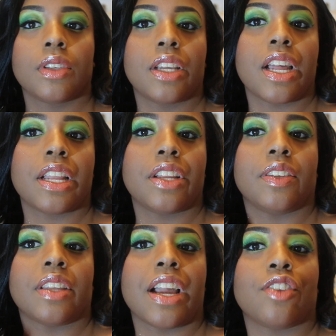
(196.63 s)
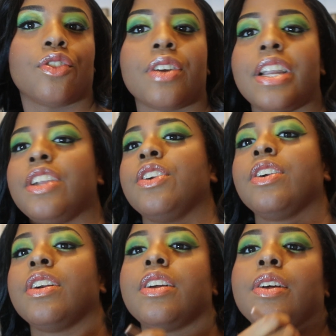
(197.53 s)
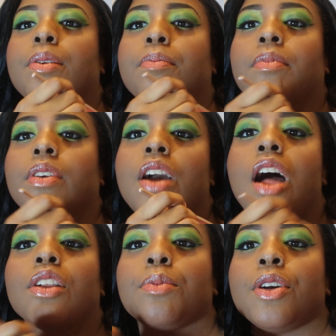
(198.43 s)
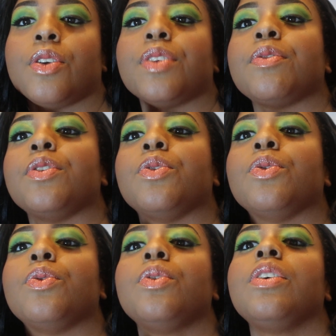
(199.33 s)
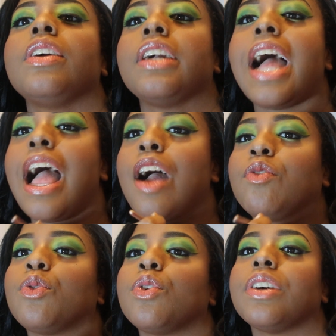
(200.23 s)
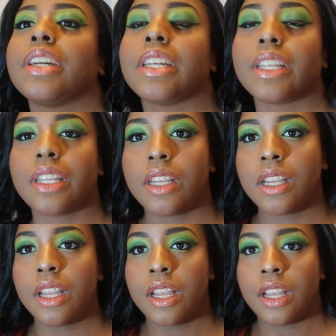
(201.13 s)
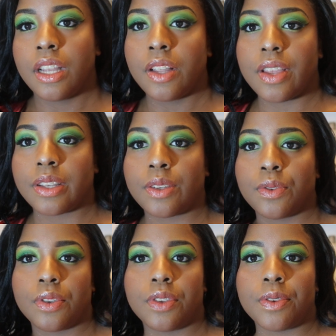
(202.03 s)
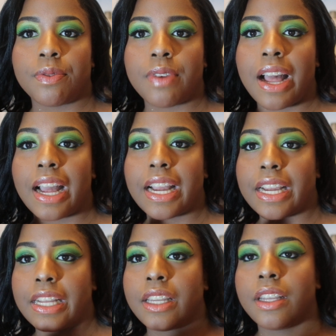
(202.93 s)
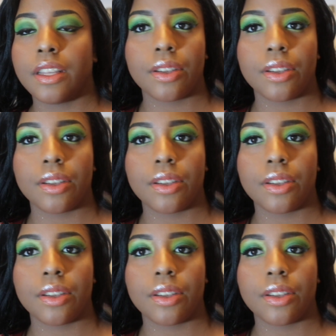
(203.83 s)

Kind of exaggerate your collarbone if you have one that's defined.